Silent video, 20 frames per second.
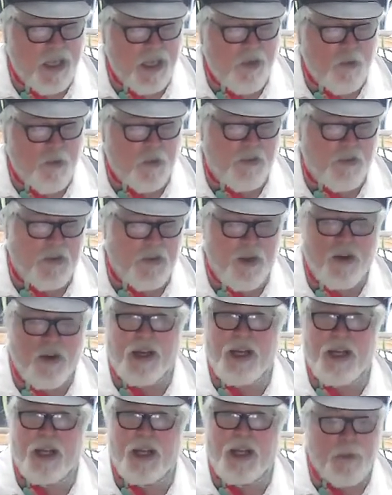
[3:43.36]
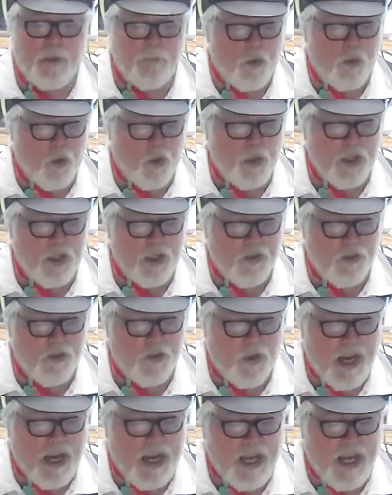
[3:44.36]
with very little imported
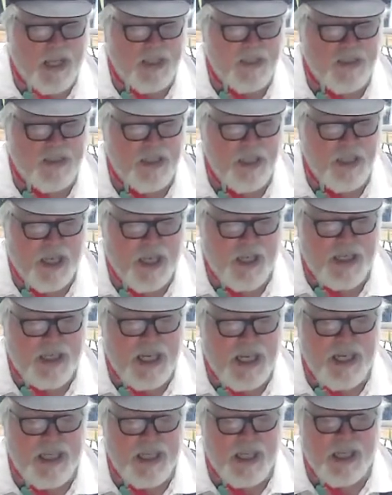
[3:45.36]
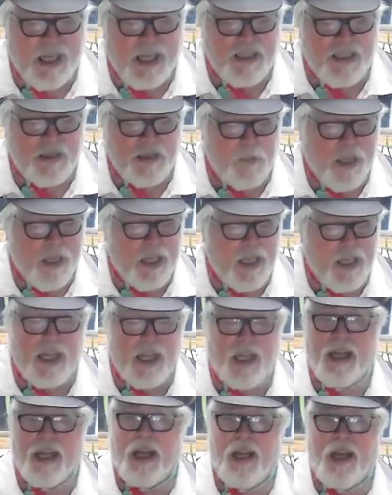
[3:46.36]
grass, technically speaking,